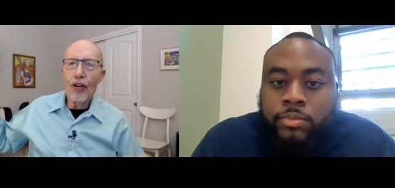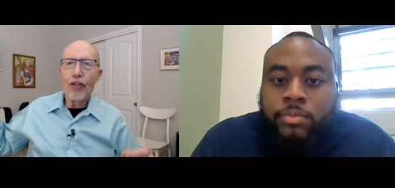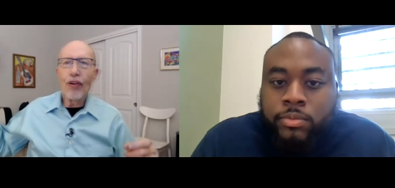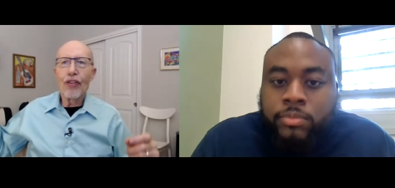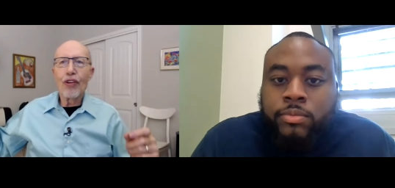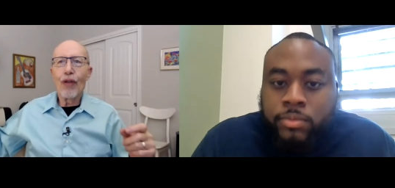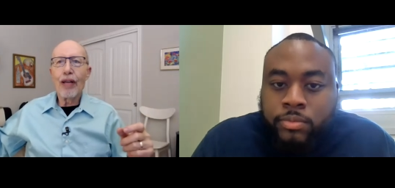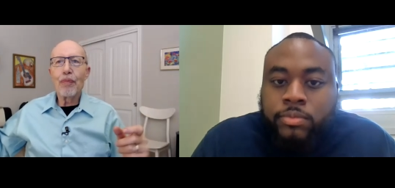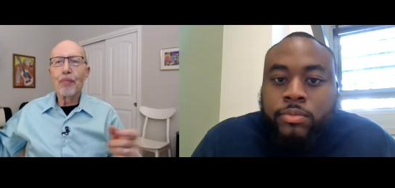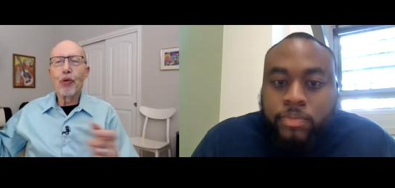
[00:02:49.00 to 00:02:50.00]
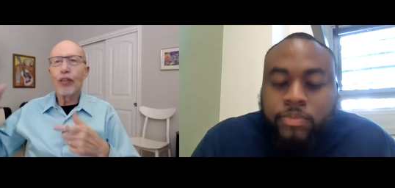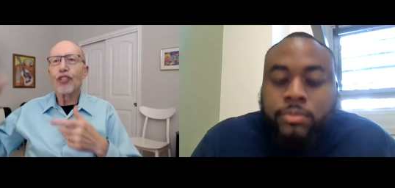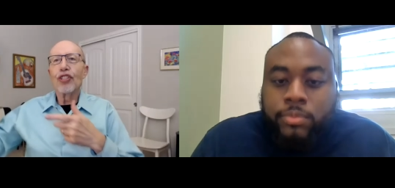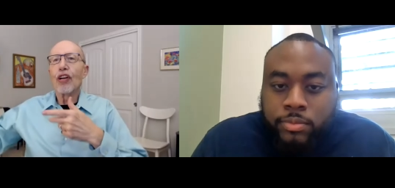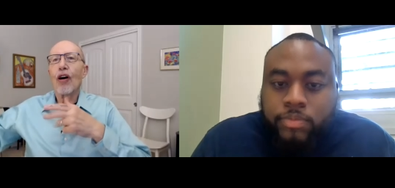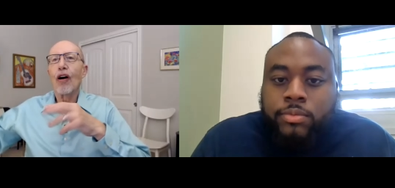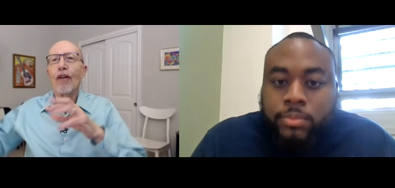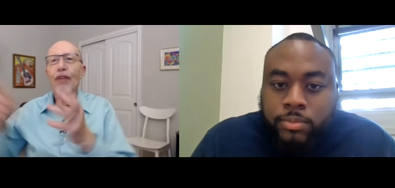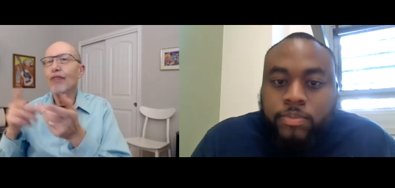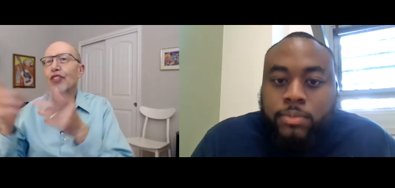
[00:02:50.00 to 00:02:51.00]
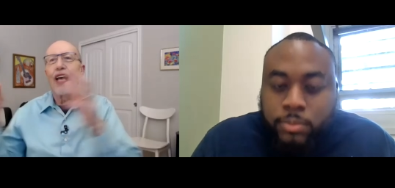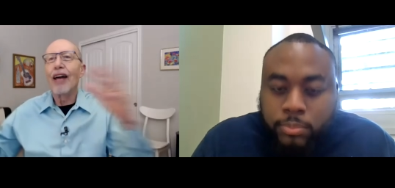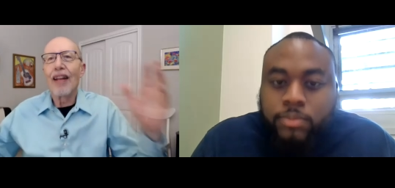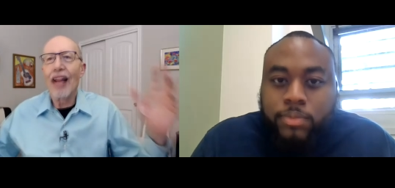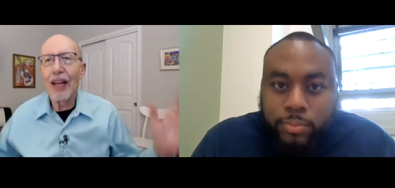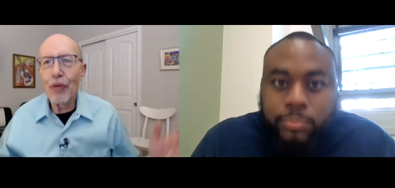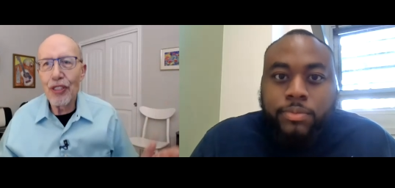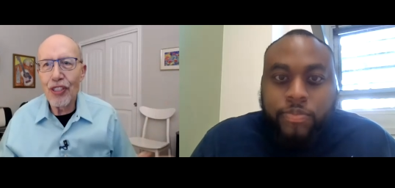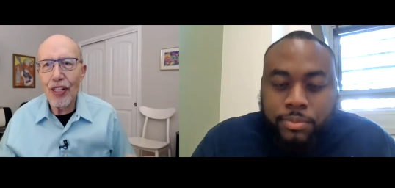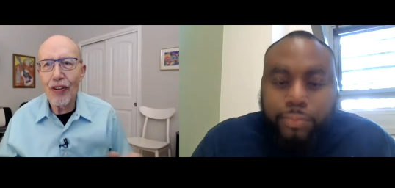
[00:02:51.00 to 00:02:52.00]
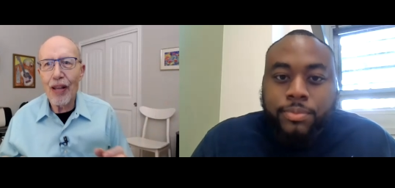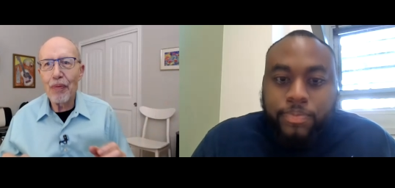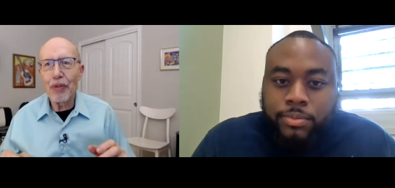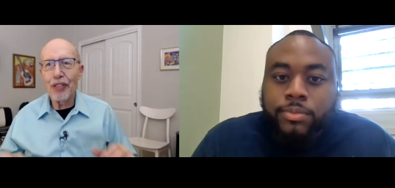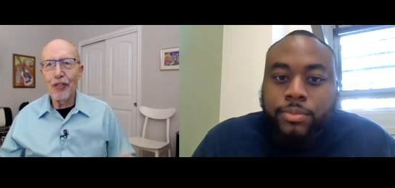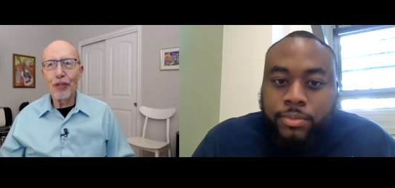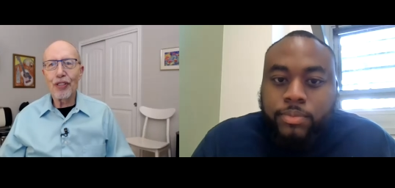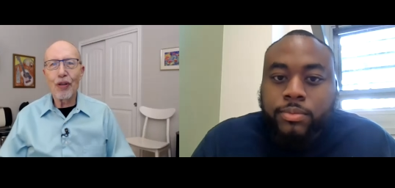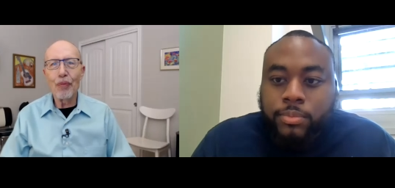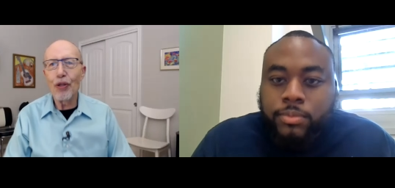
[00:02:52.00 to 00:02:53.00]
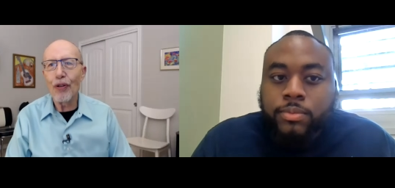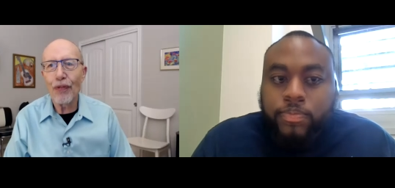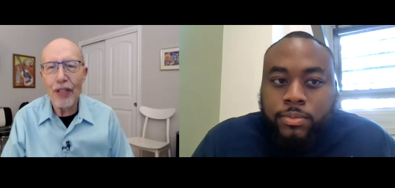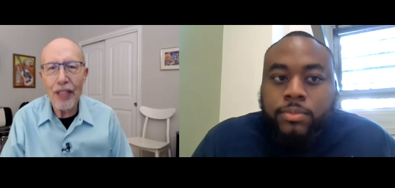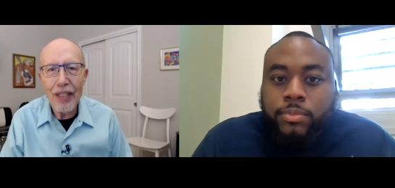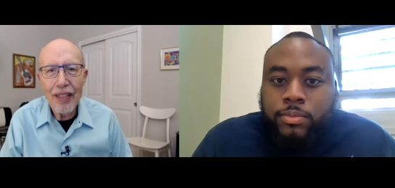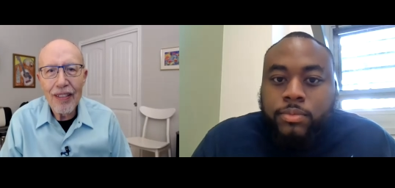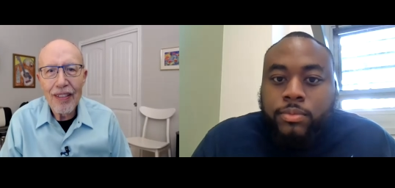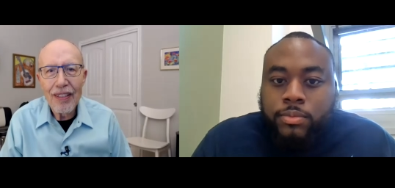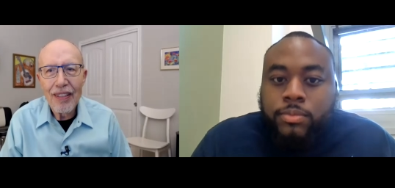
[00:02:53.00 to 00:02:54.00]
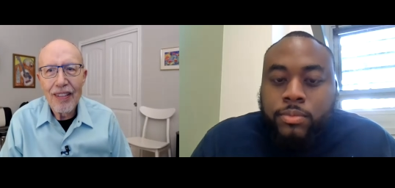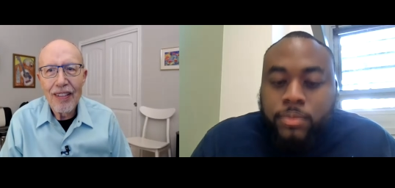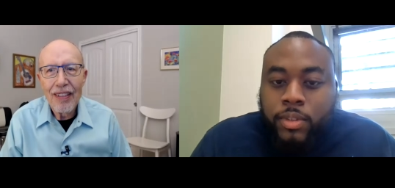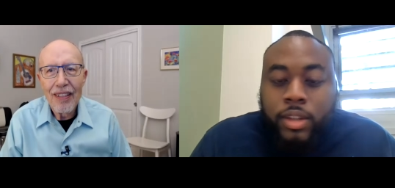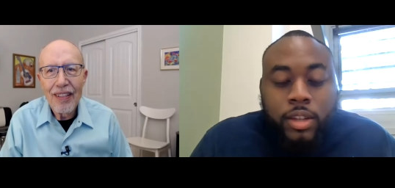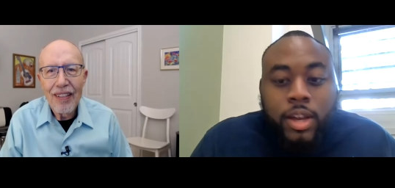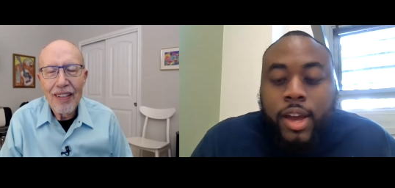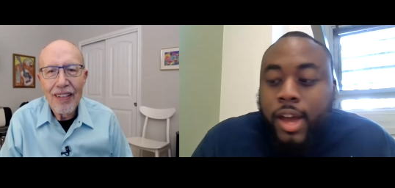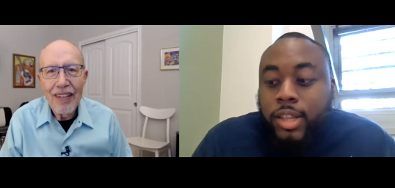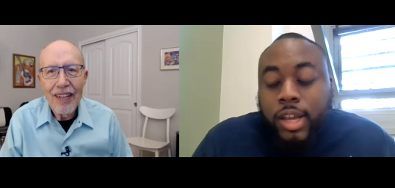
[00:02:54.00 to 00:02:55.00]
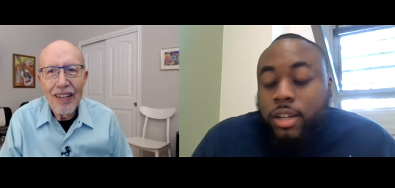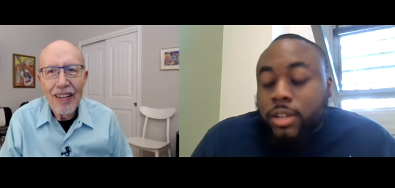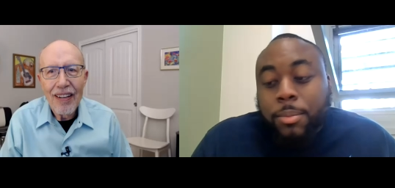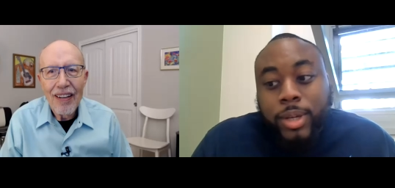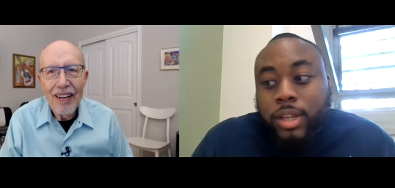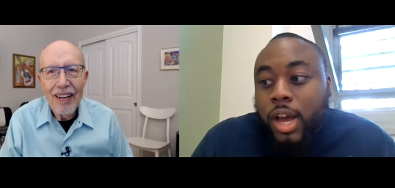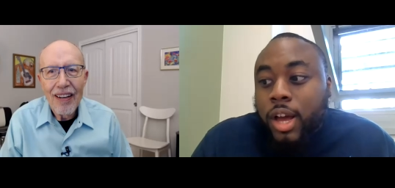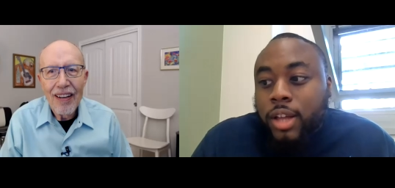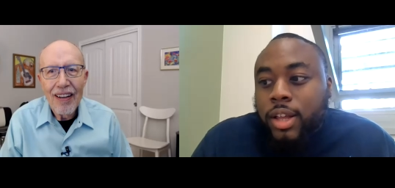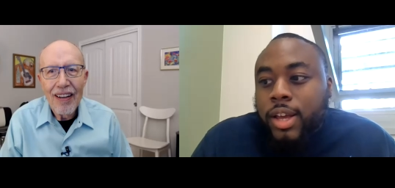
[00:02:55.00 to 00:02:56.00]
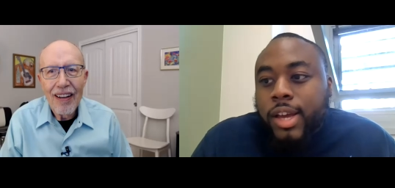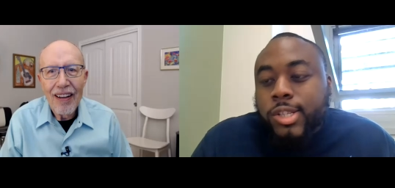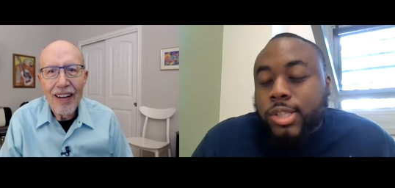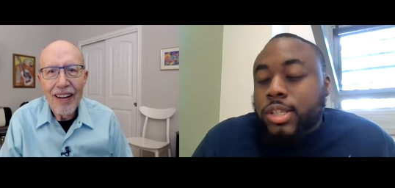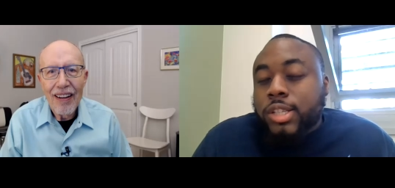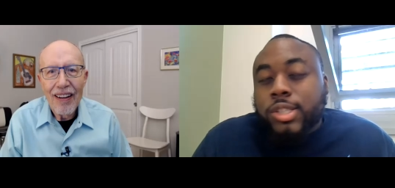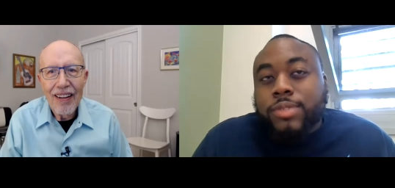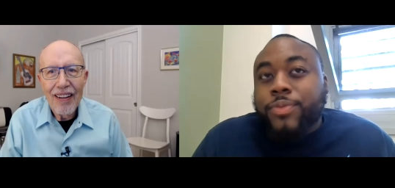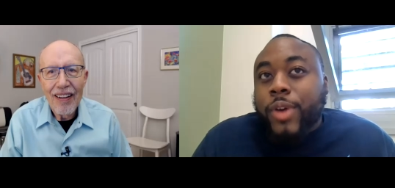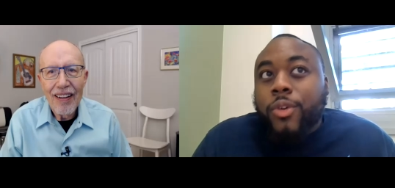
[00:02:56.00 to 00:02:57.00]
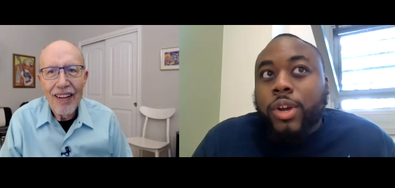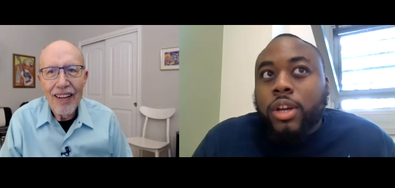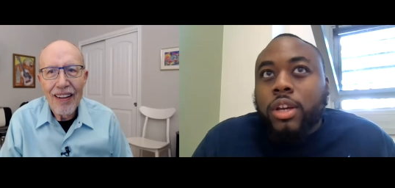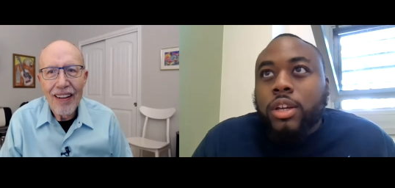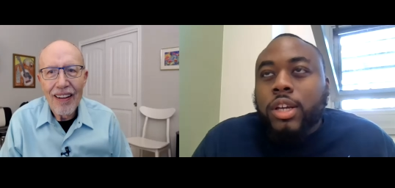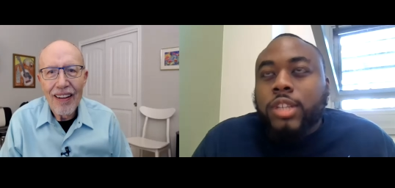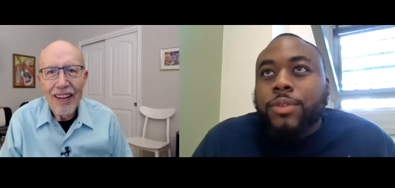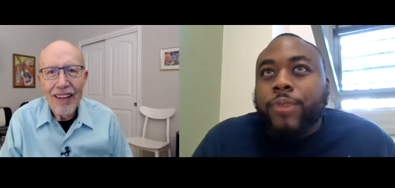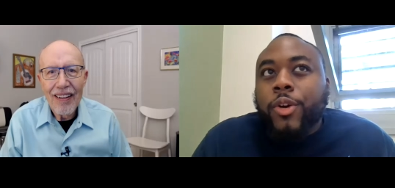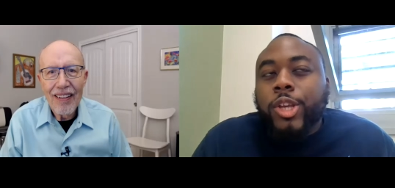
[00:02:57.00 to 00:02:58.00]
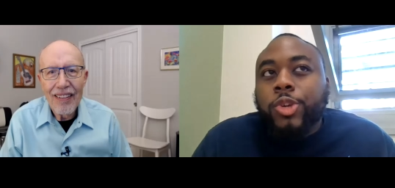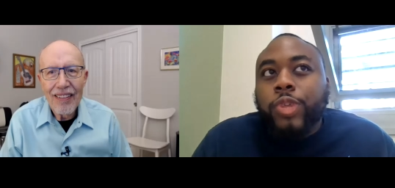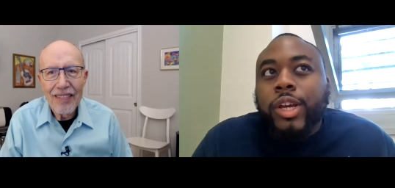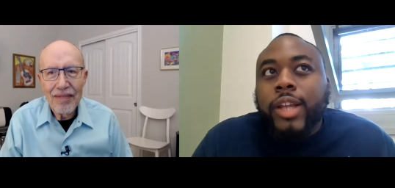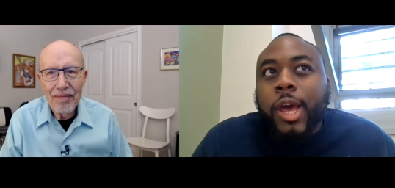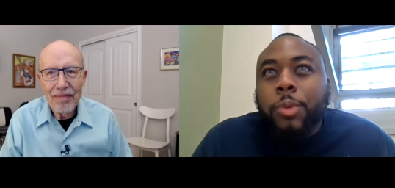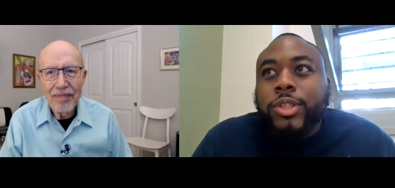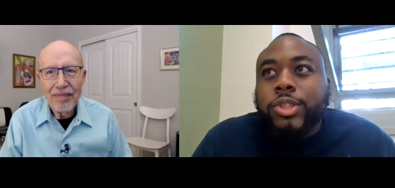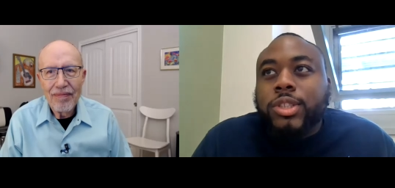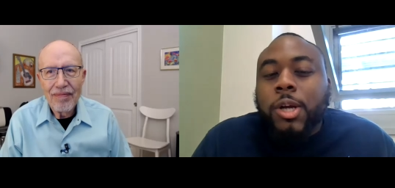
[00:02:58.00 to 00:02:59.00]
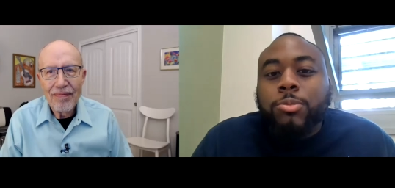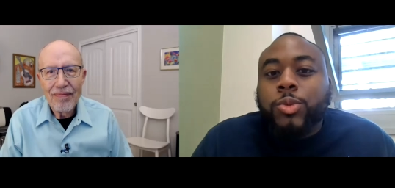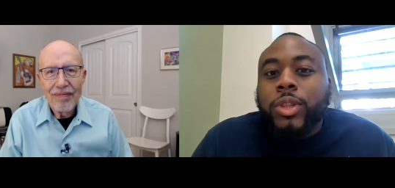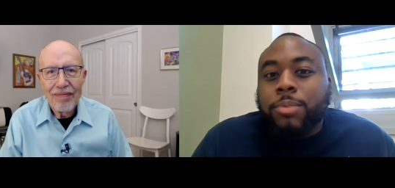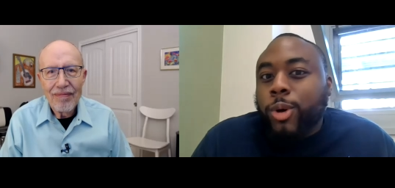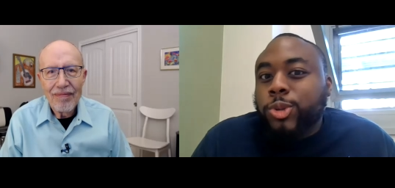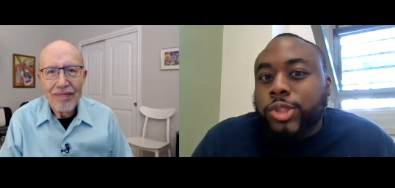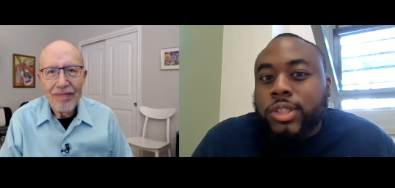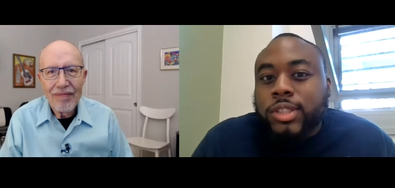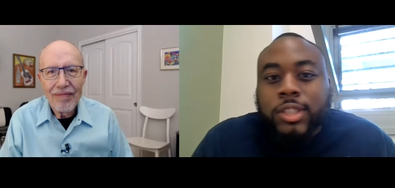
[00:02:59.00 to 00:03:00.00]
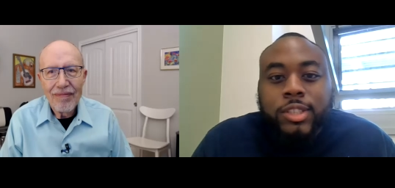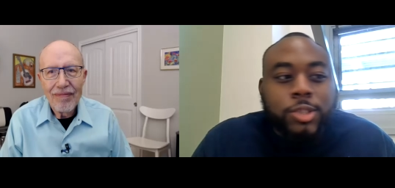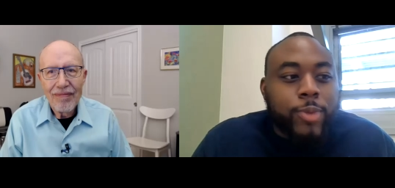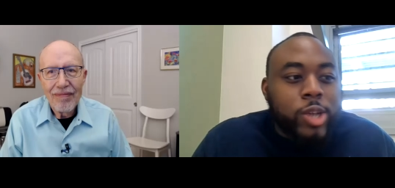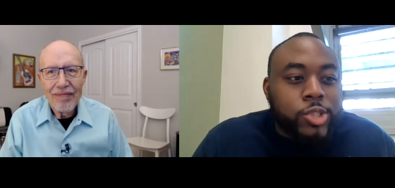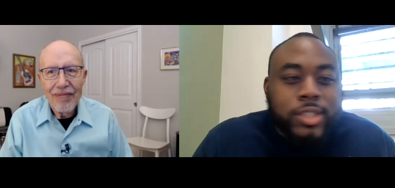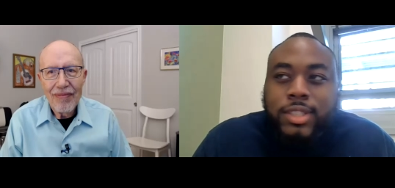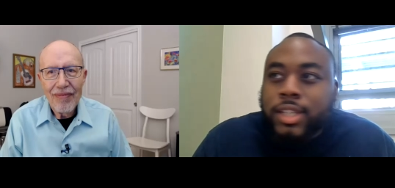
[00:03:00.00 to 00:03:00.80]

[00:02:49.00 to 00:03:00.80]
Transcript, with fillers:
Speaker 1: know or the great Baryshnikov of sign language that are able to do it so beautifully. Yeah,
Speaker 2: that I mean, yeah, it's it's very it's a very unique language. Comes with emotions and expressions